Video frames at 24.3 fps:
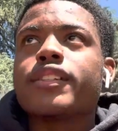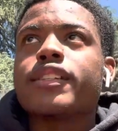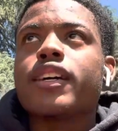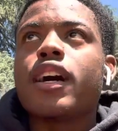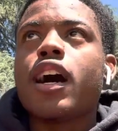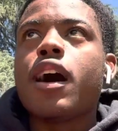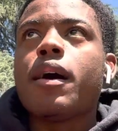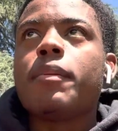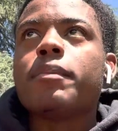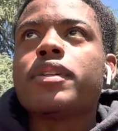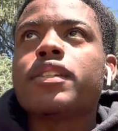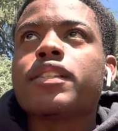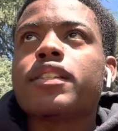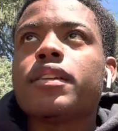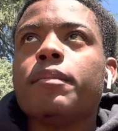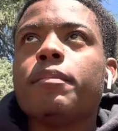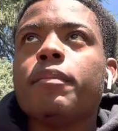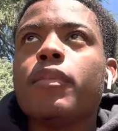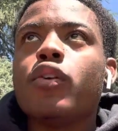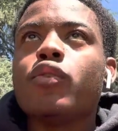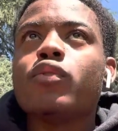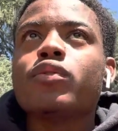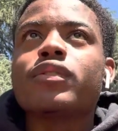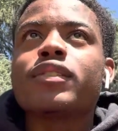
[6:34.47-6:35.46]
Time is the
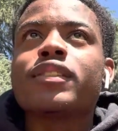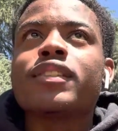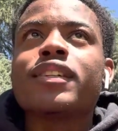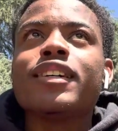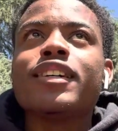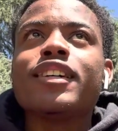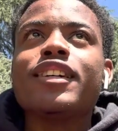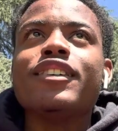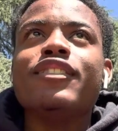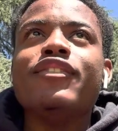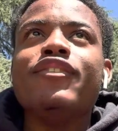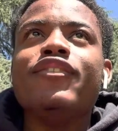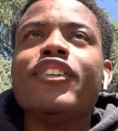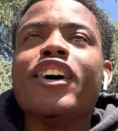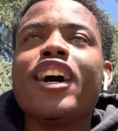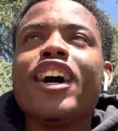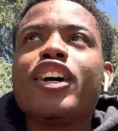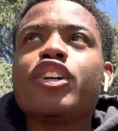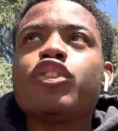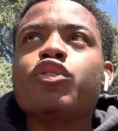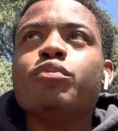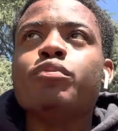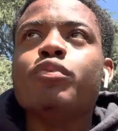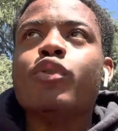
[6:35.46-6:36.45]
most
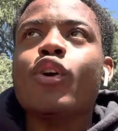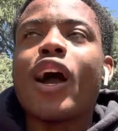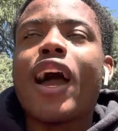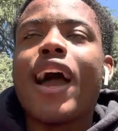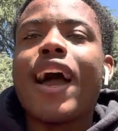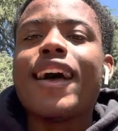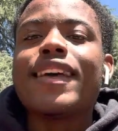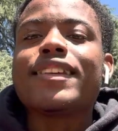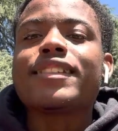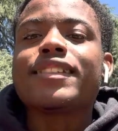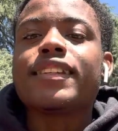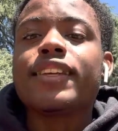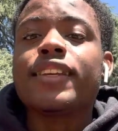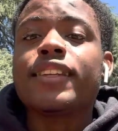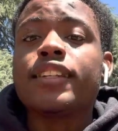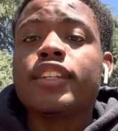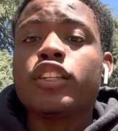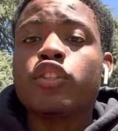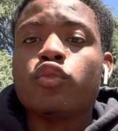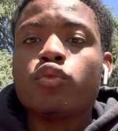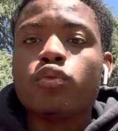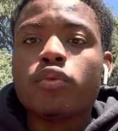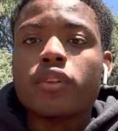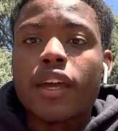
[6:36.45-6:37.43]
valuable asset
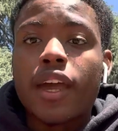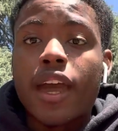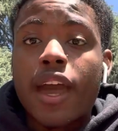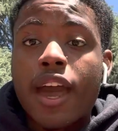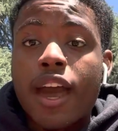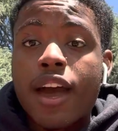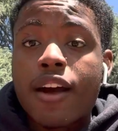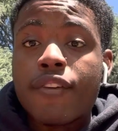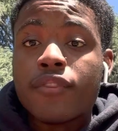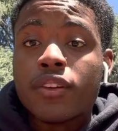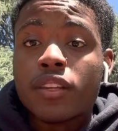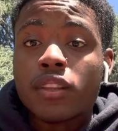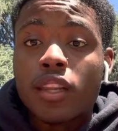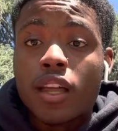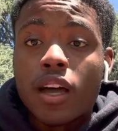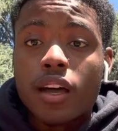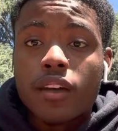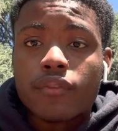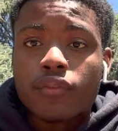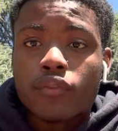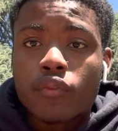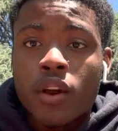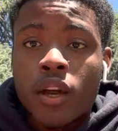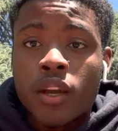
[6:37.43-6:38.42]
that you can have in
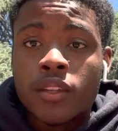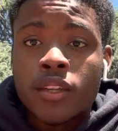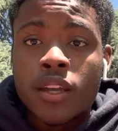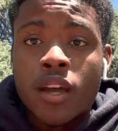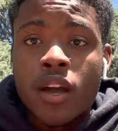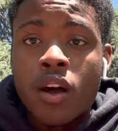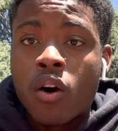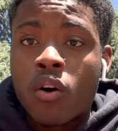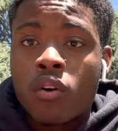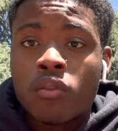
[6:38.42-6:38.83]
life right now